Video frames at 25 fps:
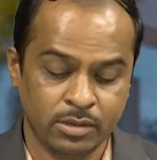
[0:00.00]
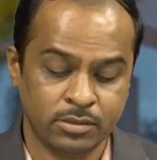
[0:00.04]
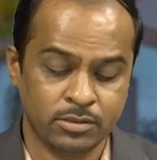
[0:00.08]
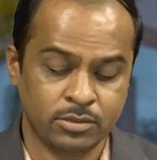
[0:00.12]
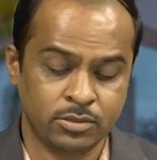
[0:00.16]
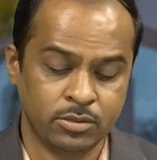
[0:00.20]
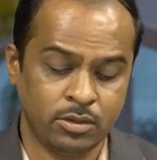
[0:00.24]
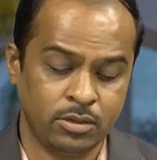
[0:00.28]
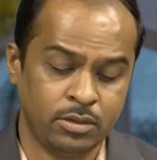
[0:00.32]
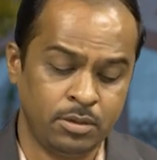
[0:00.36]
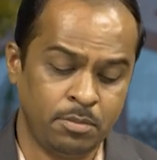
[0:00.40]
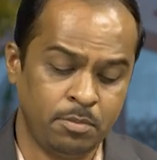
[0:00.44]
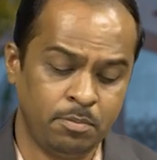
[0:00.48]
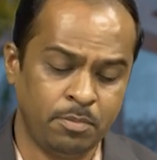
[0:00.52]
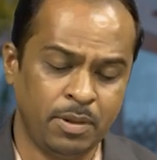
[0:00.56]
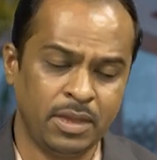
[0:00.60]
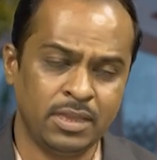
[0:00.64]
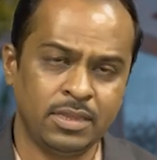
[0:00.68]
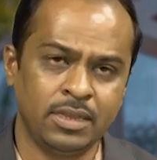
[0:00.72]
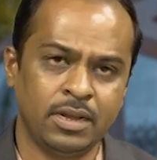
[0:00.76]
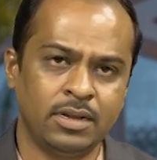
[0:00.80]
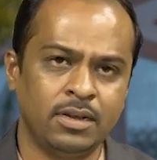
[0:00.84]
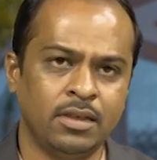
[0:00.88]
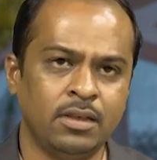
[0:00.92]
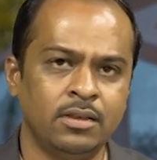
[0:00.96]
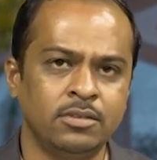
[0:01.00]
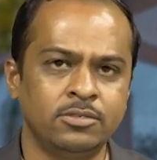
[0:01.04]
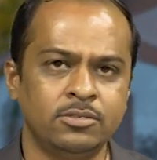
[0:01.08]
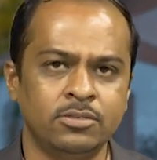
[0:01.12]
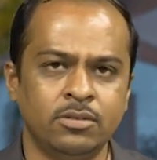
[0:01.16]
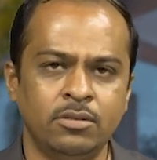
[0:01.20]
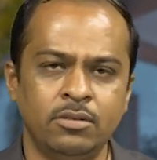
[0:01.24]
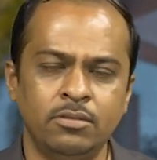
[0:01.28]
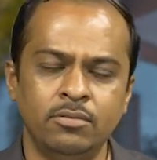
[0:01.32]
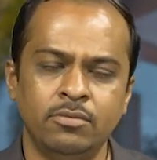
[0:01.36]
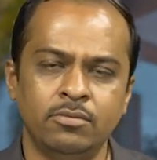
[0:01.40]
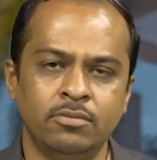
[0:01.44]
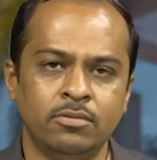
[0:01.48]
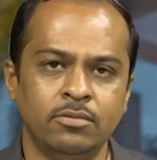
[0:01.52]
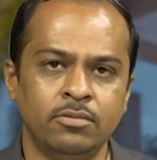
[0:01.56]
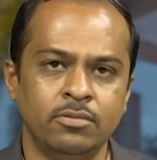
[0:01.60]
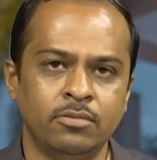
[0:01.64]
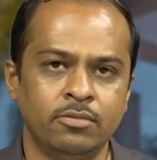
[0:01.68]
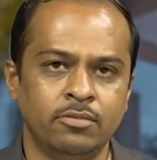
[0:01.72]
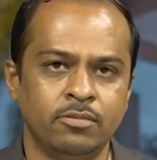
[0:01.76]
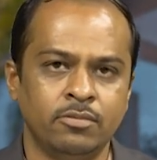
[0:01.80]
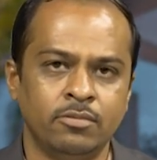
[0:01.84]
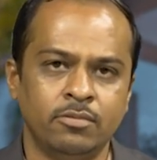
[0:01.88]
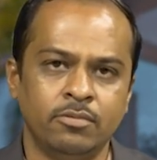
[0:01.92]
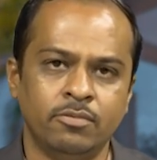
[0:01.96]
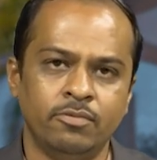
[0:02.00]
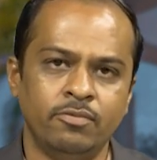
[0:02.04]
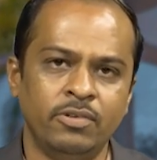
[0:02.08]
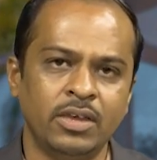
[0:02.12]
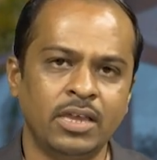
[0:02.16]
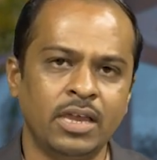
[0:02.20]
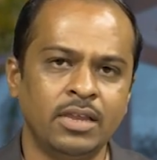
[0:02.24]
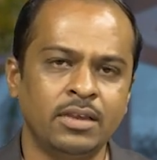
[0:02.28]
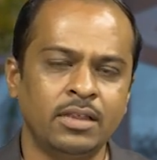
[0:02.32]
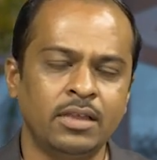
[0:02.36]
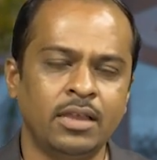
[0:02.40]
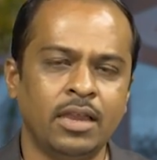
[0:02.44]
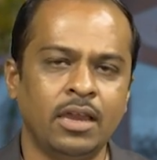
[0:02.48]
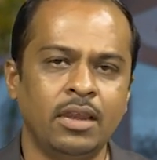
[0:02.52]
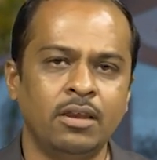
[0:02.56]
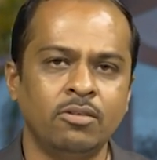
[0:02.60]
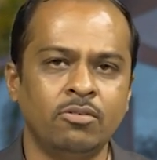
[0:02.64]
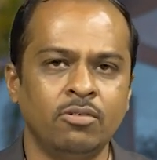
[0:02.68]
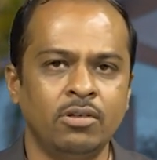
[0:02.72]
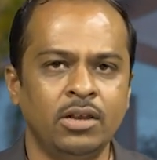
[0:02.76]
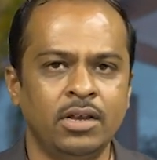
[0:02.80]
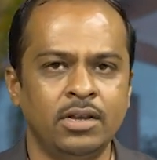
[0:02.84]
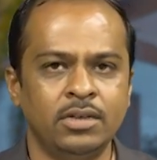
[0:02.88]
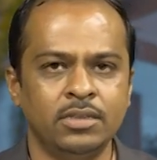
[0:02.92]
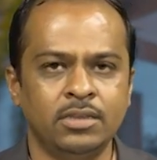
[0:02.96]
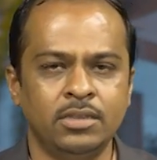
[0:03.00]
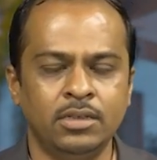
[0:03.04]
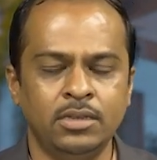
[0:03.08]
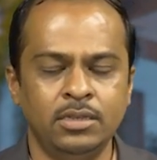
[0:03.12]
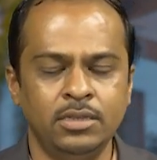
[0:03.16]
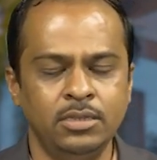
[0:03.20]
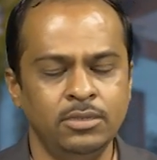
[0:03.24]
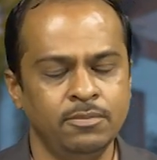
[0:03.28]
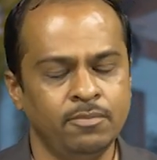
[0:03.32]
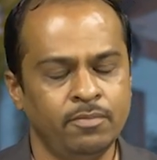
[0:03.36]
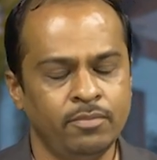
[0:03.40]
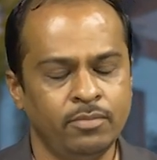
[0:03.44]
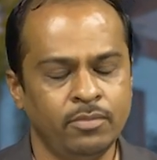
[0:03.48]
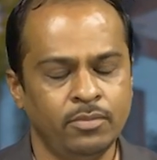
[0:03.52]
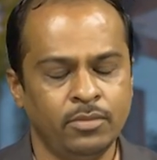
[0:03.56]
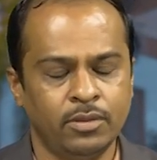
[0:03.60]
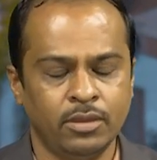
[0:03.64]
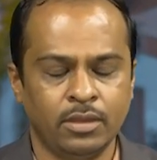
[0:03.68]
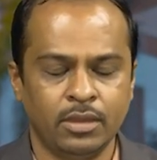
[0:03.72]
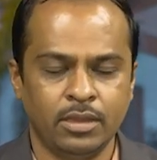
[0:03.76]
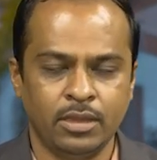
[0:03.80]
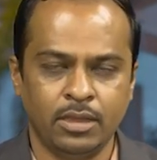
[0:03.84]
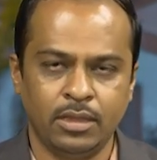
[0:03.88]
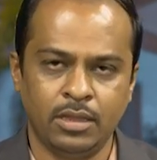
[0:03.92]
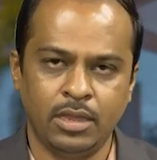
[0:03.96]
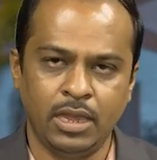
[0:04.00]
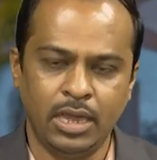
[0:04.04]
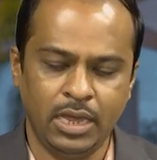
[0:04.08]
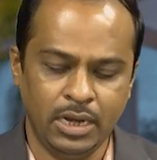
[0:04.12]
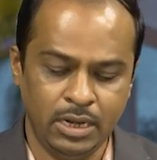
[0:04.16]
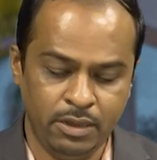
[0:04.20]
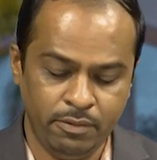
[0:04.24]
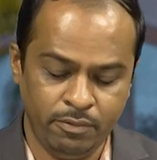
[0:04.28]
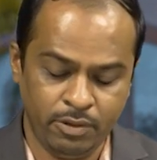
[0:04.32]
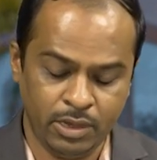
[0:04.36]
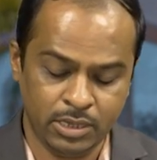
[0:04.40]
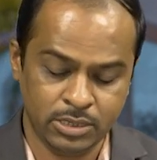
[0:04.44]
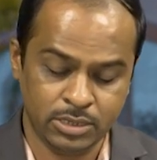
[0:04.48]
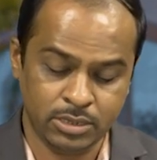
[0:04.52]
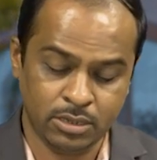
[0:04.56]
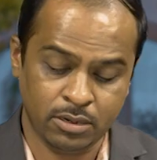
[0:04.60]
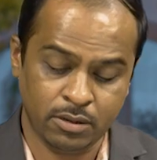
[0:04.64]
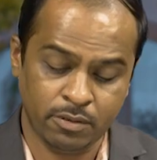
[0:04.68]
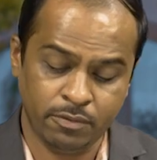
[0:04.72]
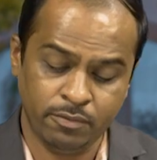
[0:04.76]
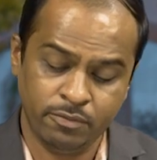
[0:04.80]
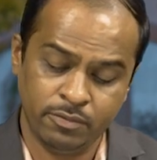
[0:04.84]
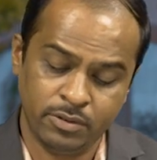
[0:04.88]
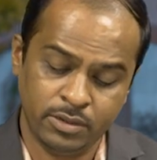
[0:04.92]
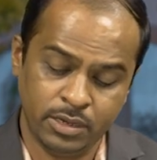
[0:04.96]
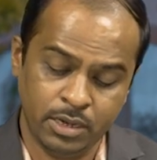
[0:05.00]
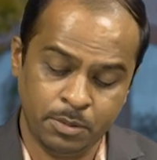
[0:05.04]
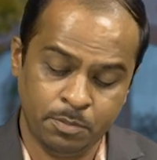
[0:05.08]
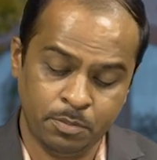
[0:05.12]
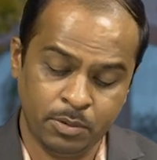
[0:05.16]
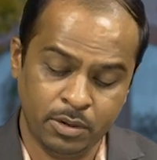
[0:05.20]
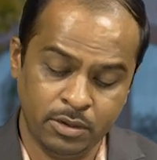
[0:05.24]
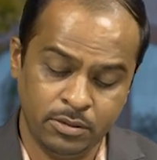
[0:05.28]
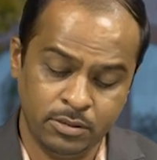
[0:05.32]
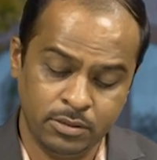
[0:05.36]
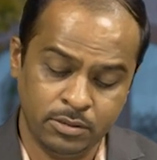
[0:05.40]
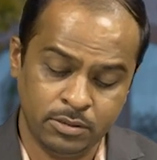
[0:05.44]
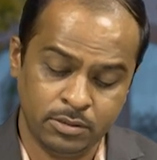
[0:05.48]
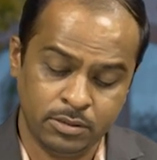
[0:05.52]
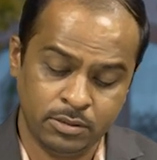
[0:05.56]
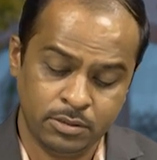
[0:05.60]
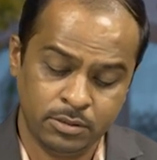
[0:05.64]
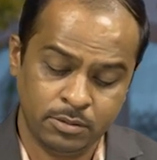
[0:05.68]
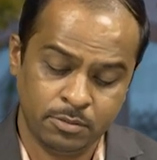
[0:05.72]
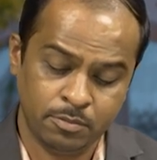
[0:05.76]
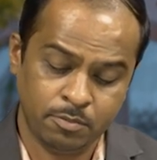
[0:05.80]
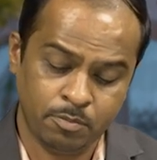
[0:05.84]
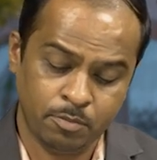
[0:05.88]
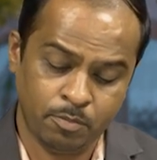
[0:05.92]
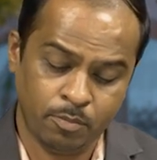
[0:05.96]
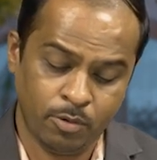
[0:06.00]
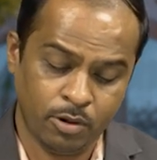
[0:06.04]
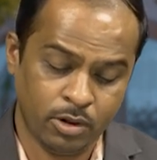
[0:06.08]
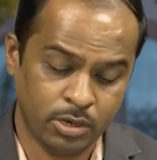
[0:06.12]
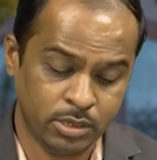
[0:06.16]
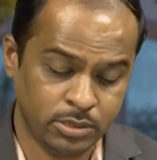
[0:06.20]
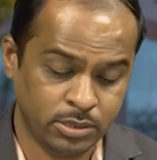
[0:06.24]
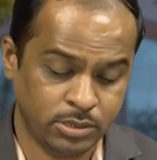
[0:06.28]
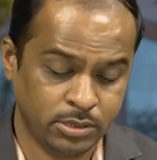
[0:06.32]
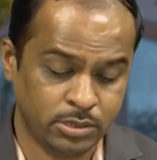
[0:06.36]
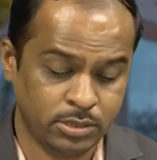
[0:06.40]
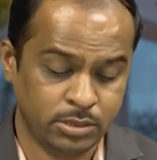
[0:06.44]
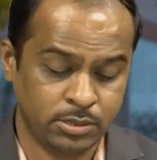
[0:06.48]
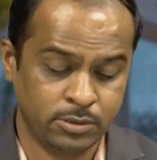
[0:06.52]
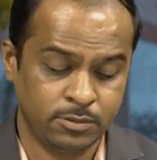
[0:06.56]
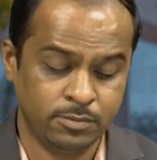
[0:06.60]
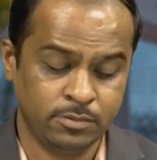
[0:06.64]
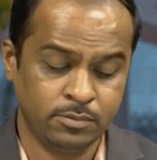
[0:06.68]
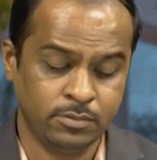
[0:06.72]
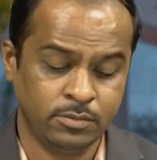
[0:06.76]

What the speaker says: So by that also we can calculate the elevation of different points.